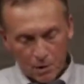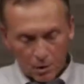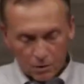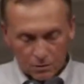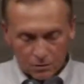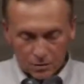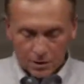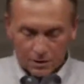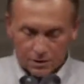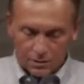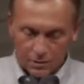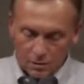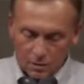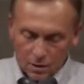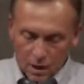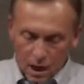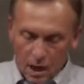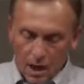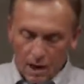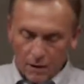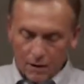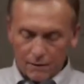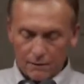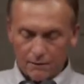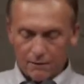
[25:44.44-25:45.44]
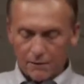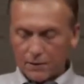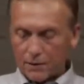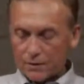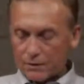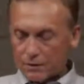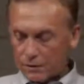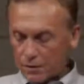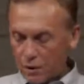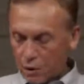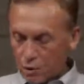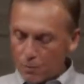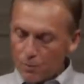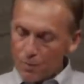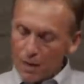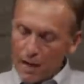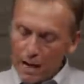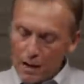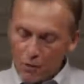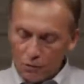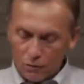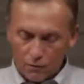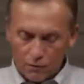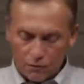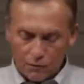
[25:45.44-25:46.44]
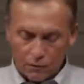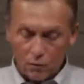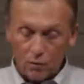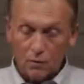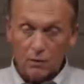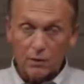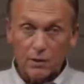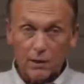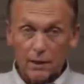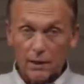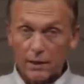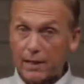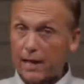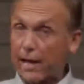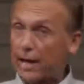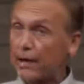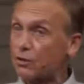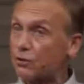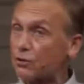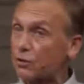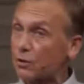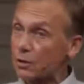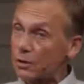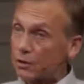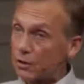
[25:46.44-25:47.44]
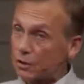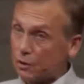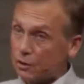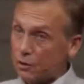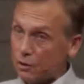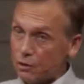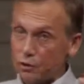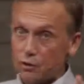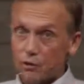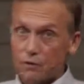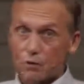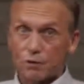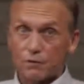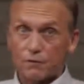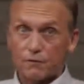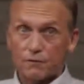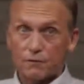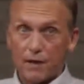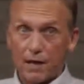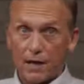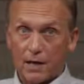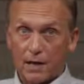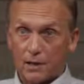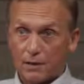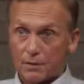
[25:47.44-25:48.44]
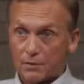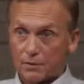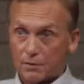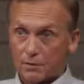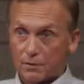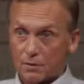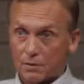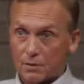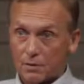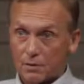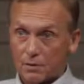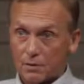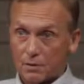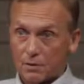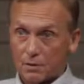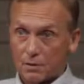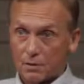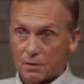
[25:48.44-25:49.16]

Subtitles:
Because his love is so powerful, it actually unifies.